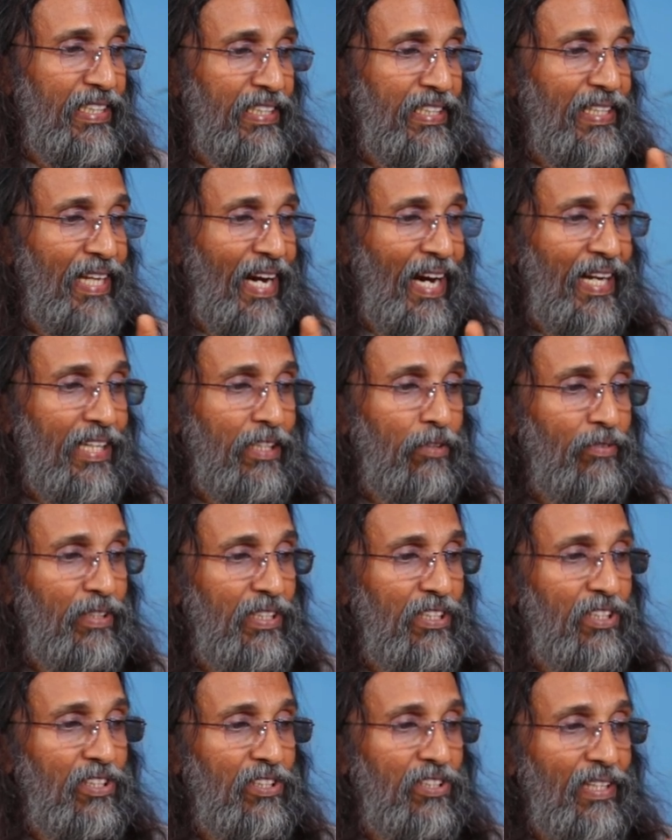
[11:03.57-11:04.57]
is that
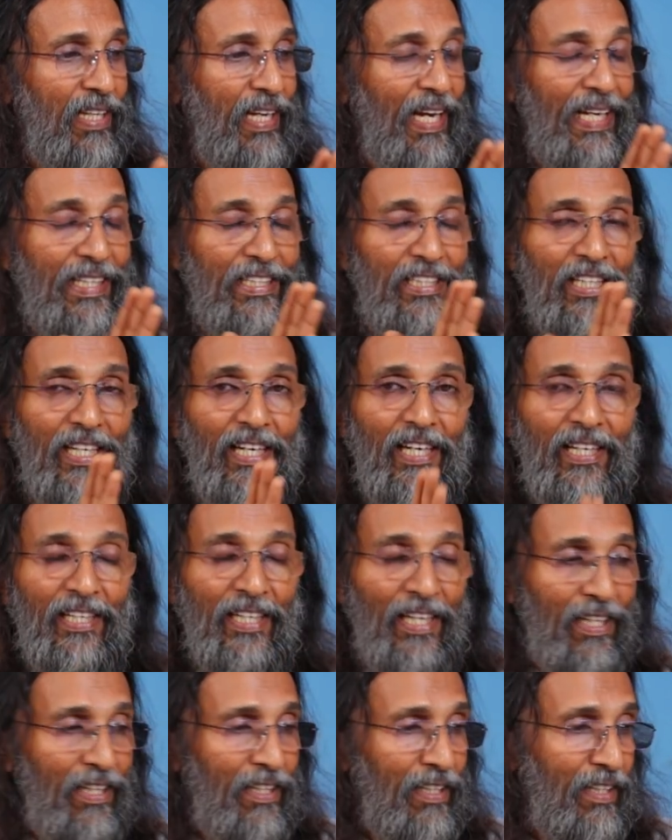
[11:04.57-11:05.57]
which is
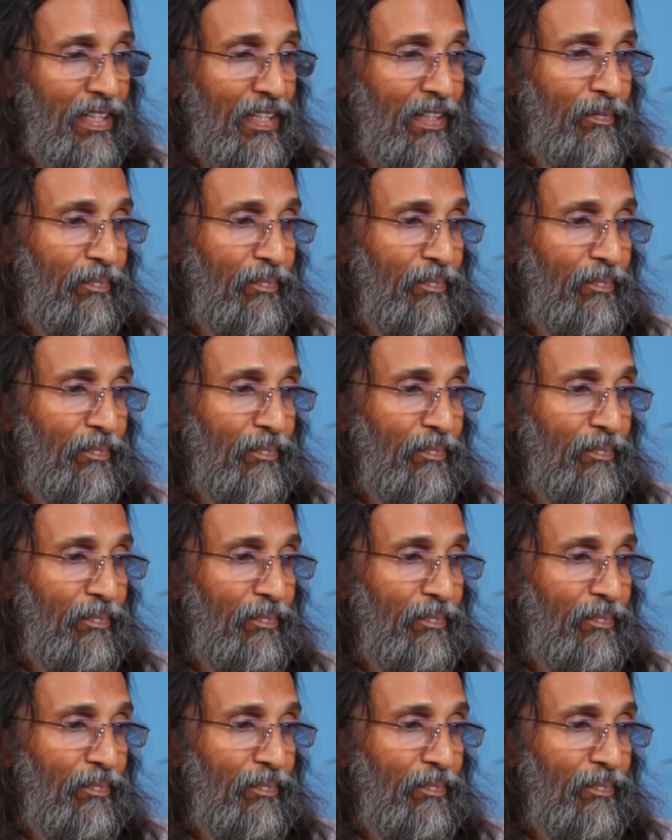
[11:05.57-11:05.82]
eternal,